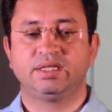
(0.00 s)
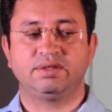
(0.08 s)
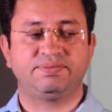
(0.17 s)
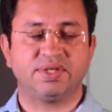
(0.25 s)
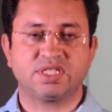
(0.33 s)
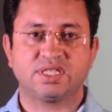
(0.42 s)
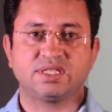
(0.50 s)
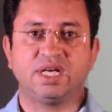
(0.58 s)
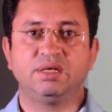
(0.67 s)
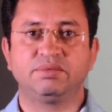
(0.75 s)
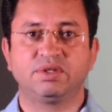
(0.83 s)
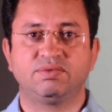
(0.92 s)
The first is
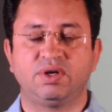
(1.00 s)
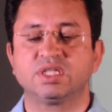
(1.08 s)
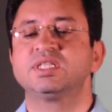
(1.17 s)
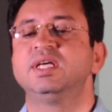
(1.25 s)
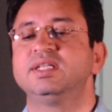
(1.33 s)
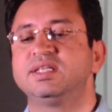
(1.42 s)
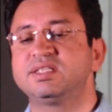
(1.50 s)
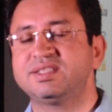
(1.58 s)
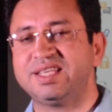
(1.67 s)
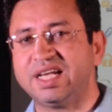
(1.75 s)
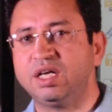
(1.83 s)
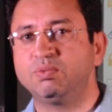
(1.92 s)
unlimited wants. The
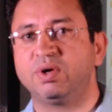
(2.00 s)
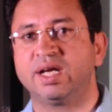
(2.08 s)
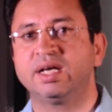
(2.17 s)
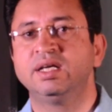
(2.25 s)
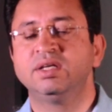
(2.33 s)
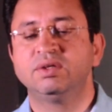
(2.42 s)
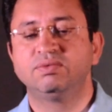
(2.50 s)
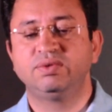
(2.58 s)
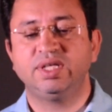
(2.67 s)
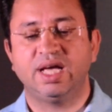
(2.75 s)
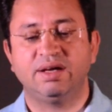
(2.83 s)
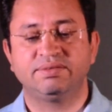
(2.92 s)
second one,
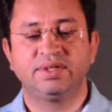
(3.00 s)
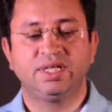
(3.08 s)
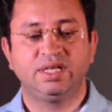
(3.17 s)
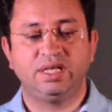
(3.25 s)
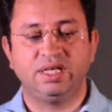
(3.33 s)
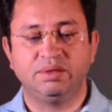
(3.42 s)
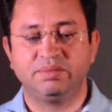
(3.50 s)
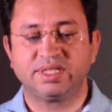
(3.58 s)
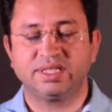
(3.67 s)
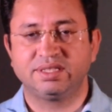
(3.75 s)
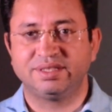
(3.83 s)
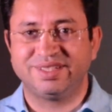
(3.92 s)
we have
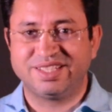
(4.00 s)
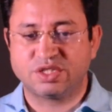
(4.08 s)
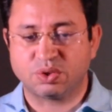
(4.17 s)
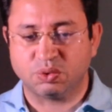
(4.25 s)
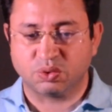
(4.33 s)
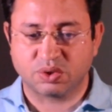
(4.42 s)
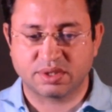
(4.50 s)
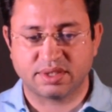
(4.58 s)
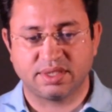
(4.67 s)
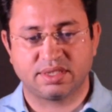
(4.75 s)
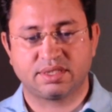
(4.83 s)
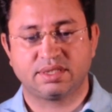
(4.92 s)
limited
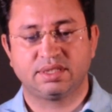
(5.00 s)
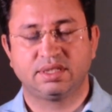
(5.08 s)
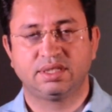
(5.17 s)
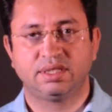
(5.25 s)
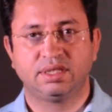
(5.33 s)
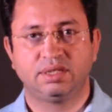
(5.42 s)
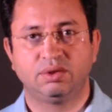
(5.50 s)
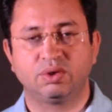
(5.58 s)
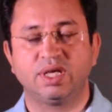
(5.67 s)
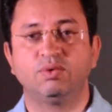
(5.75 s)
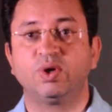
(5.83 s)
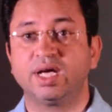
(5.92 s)
resources.
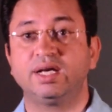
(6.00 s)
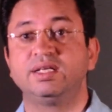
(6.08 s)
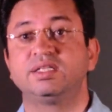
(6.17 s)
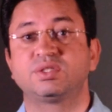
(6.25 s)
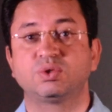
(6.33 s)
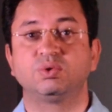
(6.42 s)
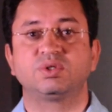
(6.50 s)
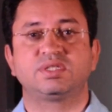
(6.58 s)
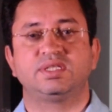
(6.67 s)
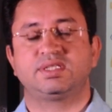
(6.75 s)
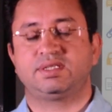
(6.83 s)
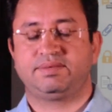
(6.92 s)
Okay, what are
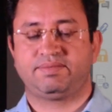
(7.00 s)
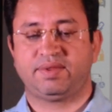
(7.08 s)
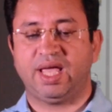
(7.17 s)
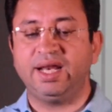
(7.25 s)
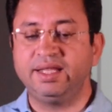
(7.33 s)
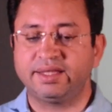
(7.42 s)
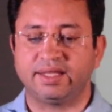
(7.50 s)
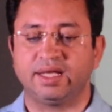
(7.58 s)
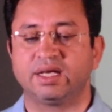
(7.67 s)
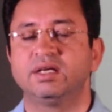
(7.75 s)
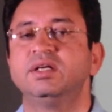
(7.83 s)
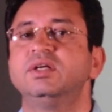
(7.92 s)
resources?
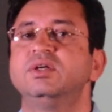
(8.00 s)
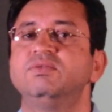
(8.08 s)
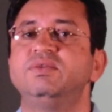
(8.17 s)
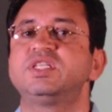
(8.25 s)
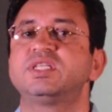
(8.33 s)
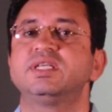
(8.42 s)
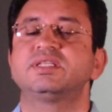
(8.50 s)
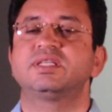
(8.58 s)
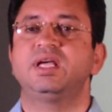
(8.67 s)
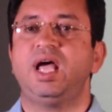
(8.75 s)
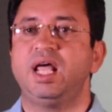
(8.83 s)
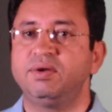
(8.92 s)
Anything which is
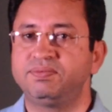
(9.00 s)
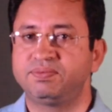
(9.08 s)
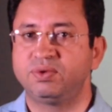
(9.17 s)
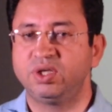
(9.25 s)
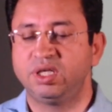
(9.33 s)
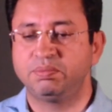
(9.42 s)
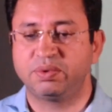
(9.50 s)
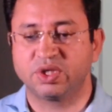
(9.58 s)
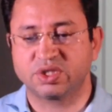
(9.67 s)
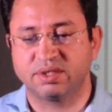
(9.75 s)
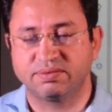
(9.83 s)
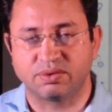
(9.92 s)
helpful in
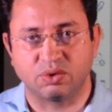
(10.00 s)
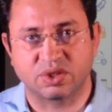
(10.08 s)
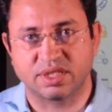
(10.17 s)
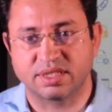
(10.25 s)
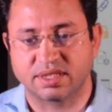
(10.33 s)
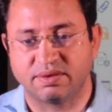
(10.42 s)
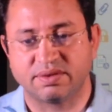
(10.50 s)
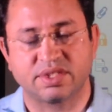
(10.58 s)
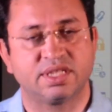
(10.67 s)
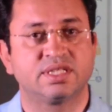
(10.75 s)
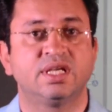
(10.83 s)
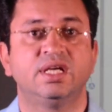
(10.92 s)
production of goods and
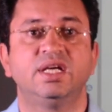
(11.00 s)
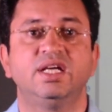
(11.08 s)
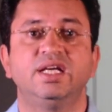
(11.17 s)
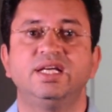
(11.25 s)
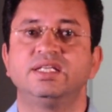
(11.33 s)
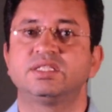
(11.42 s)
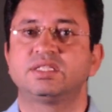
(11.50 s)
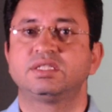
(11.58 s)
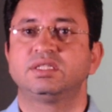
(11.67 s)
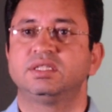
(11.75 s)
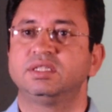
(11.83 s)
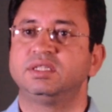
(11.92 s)
services is
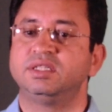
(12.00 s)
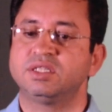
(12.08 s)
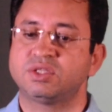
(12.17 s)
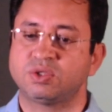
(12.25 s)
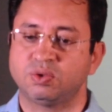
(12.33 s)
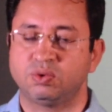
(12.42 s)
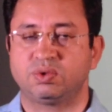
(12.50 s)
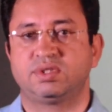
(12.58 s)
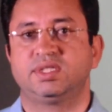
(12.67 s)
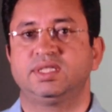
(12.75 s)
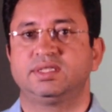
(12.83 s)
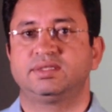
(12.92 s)

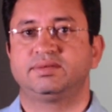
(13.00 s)
resources.